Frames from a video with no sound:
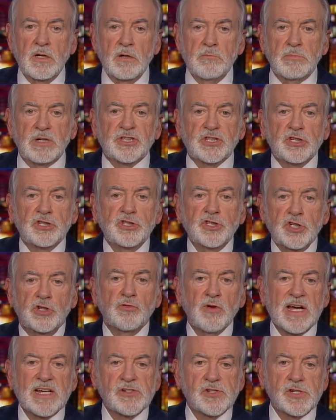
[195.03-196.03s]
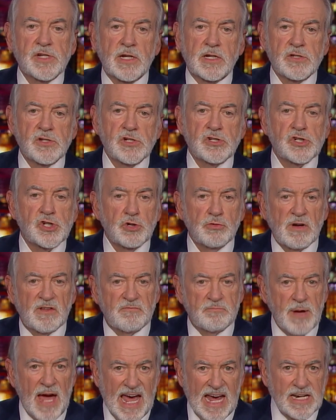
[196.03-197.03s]
But the U.S. citizens who
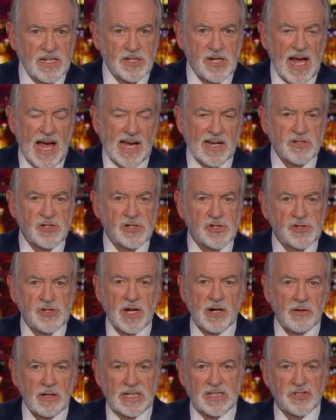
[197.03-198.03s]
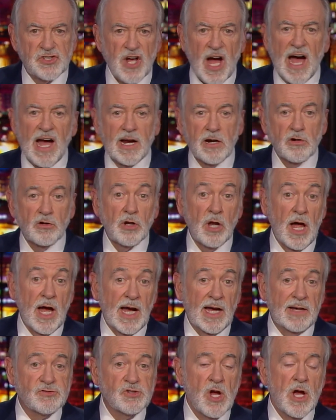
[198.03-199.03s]
have paid taxes their entire
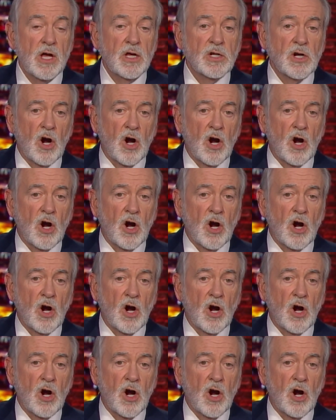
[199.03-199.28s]
lives